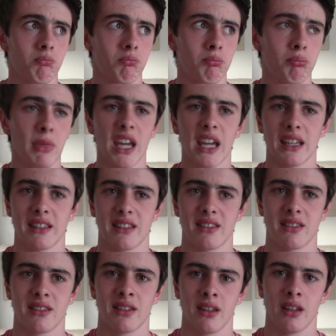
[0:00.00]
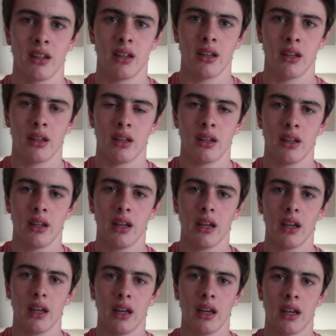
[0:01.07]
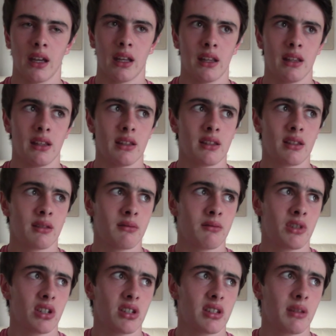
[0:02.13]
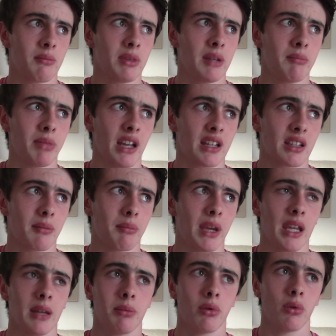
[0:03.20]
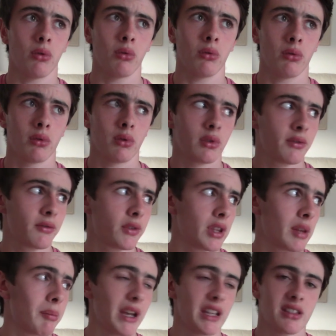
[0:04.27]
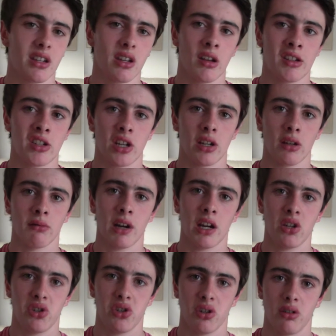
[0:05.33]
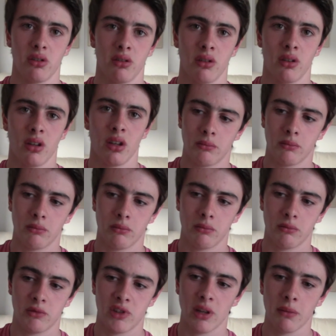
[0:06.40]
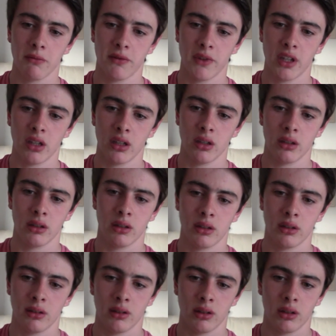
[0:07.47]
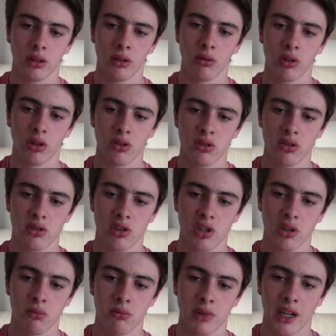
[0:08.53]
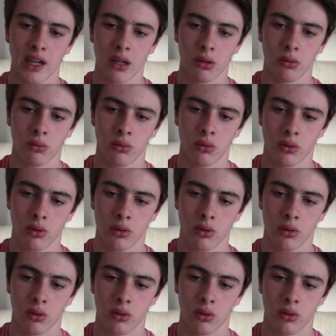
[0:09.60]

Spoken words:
mixed, and just to be better people for the better generation. Something you can do now